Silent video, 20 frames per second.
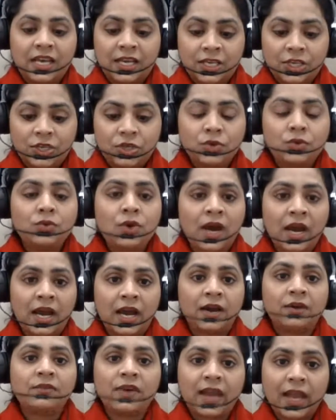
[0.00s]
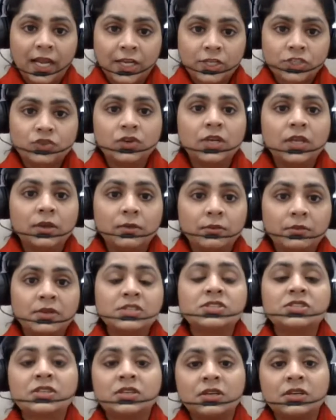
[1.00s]
you have actually
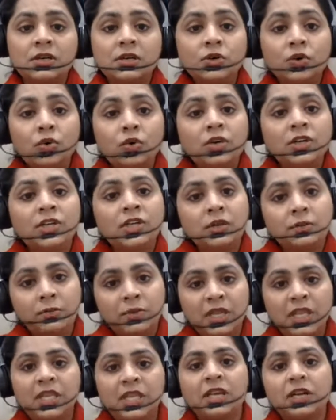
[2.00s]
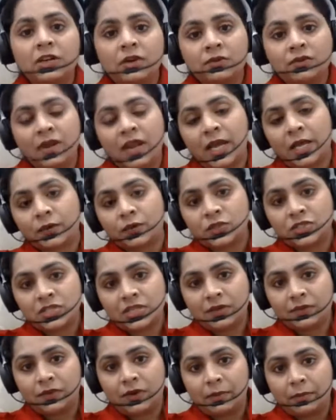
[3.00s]
missed a golden period of language
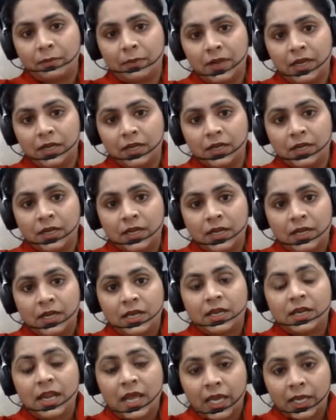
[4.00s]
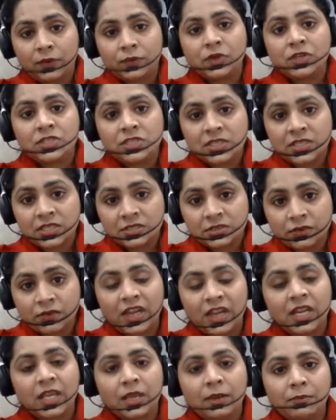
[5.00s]
development. Language is
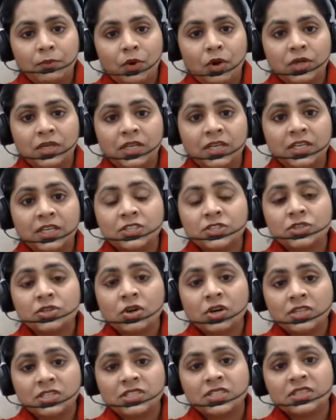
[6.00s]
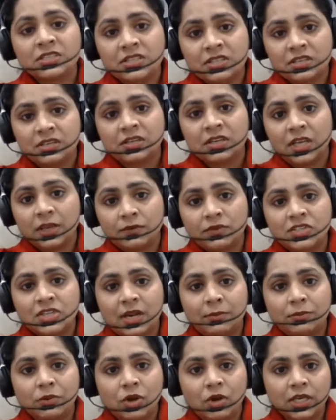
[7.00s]
very important. It's not just hearing which
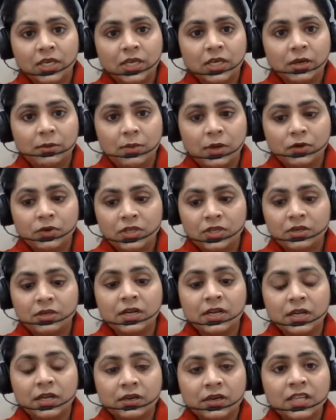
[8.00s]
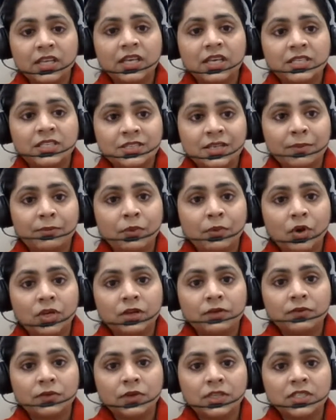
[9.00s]
I'm talking about here. Hearing is
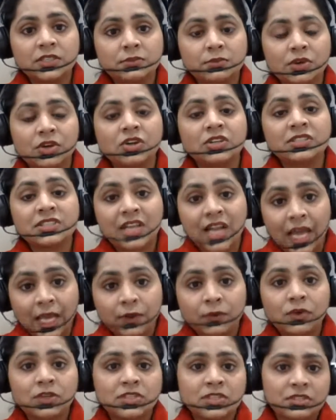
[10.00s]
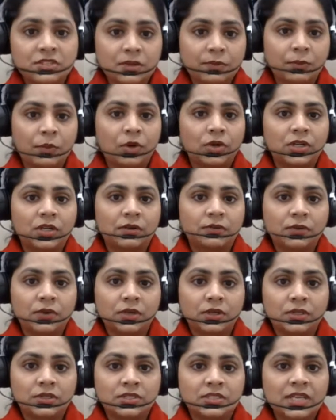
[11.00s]
important for us because language is important
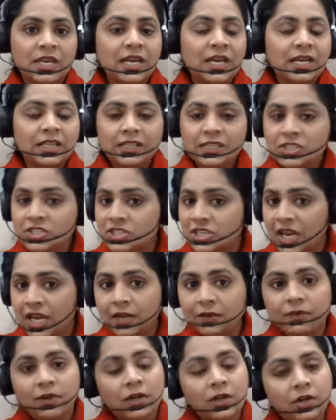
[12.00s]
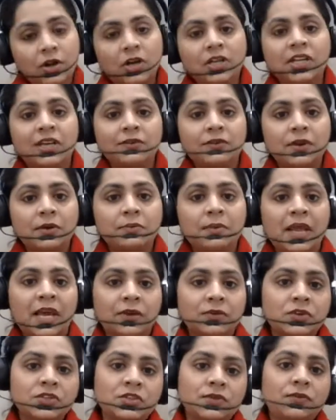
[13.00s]
for us. This child will not develop
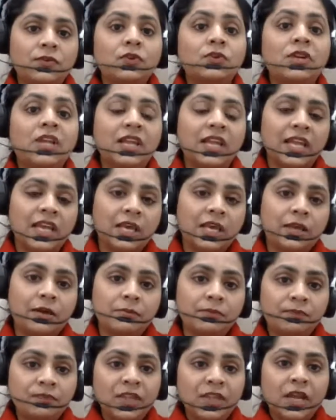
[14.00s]
language if you delay him